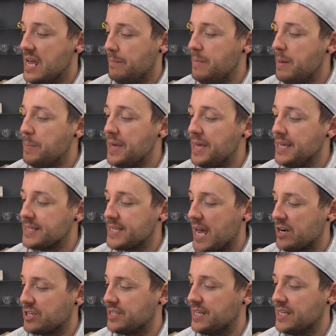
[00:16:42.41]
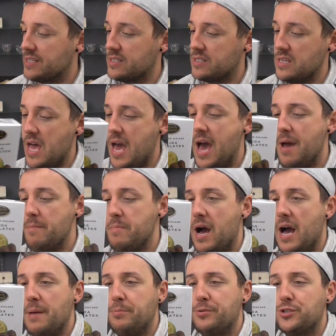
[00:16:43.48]
Maybe he's heard of this.
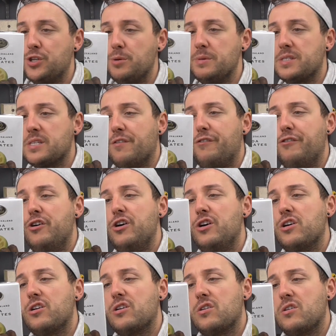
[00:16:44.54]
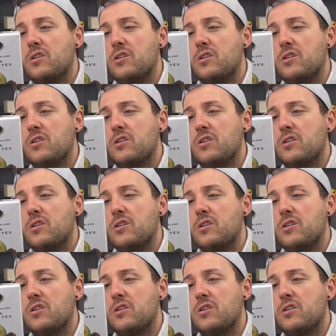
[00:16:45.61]
I presume it's a fruit.